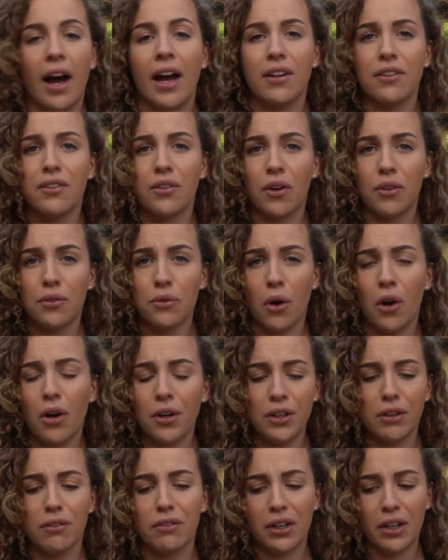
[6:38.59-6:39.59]
and not
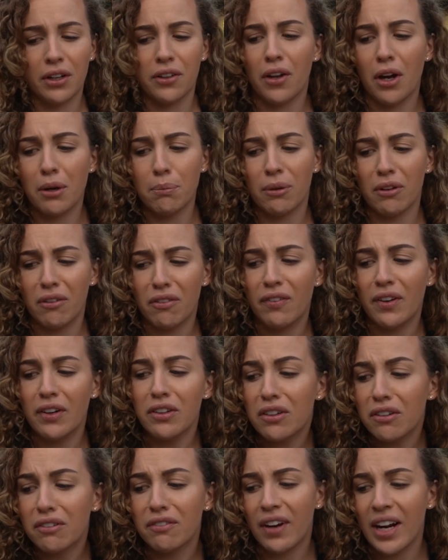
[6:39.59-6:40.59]
only of the unknown, but
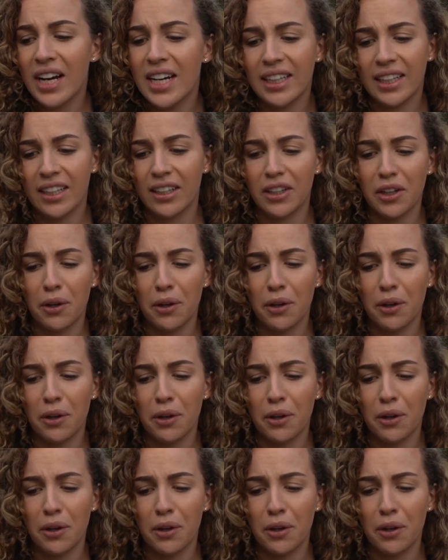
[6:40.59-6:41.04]
fear of failure.